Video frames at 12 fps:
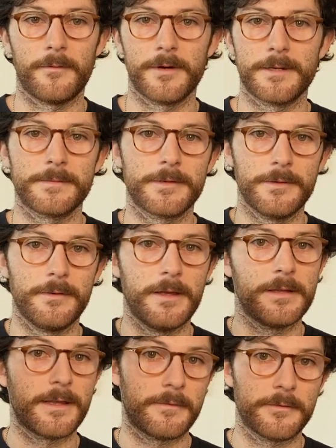went up to the
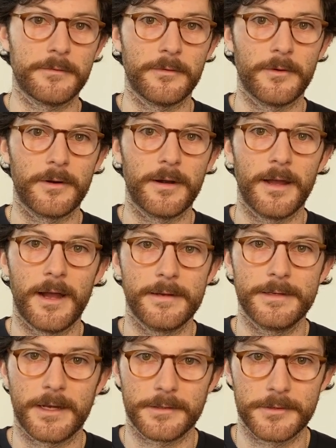11th floor
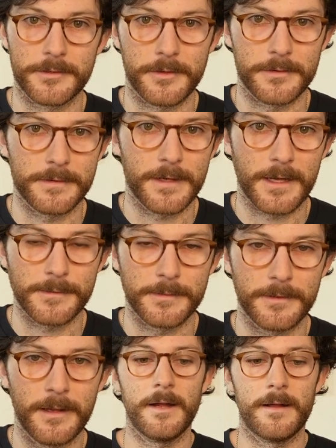at Texas Children's
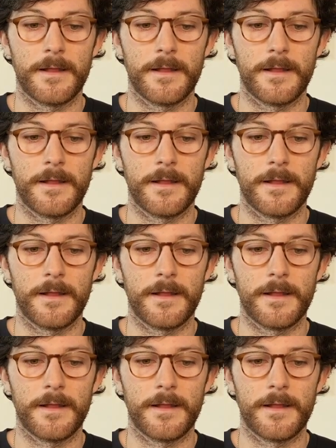Hospital.